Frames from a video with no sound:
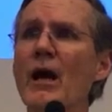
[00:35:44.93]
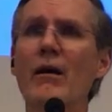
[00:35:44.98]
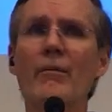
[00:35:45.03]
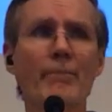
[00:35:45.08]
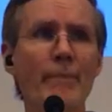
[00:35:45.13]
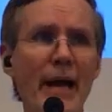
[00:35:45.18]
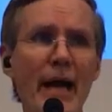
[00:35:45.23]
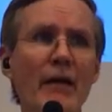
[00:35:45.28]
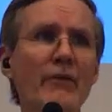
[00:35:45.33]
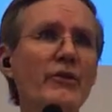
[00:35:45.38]

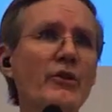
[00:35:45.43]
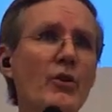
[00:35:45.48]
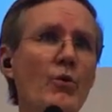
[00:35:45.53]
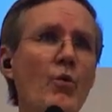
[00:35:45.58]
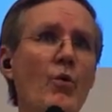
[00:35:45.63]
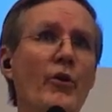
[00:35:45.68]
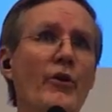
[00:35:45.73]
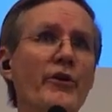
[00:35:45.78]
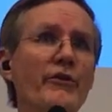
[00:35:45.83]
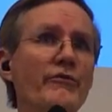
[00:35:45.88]
about the
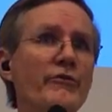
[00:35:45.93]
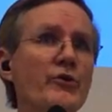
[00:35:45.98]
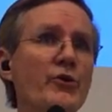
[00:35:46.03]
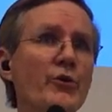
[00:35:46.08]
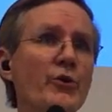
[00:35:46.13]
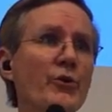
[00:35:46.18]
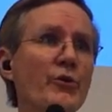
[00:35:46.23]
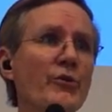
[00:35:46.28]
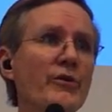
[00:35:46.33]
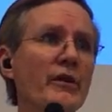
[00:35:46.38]
word of
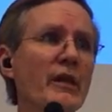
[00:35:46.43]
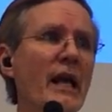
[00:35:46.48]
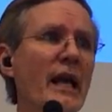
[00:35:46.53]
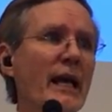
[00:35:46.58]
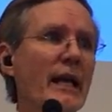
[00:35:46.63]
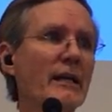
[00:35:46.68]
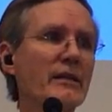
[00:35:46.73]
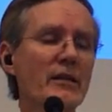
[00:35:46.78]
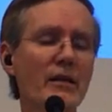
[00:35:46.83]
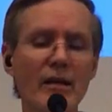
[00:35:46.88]
truth.
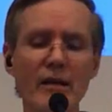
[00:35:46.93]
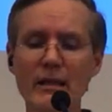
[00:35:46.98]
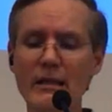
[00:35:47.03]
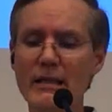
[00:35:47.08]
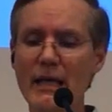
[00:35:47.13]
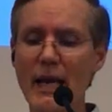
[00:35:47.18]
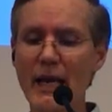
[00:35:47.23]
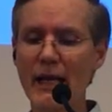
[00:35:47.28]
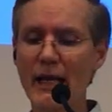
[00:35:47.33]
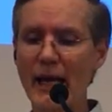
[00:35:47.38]
It's going
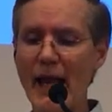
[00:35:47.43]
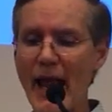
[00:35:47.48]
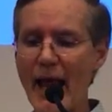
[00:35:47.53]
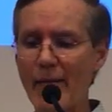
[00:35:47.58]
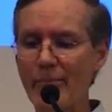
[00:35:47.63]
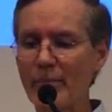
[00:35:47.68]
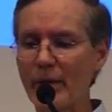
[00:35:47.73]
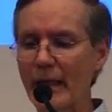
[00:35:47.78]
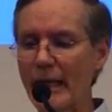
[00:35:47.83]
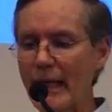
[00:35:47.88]
to take an
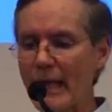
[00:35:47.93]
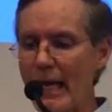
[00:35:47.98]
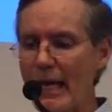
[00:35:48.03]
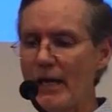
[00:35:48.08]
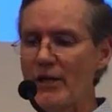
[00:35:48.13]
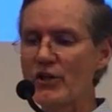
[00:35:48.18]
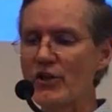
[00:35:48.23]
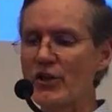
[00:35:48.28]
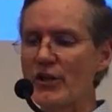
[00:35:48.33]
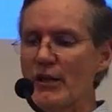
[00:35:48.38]

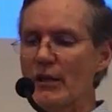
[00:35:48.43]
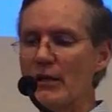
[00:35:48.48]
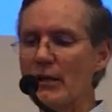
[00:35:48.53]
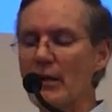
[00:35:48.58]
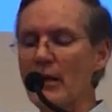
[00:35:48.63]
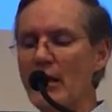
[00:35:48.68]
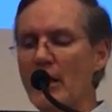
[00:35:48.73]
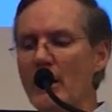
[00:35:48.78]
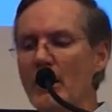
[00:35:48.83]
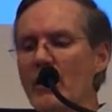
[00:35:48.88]

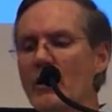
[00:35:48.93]
application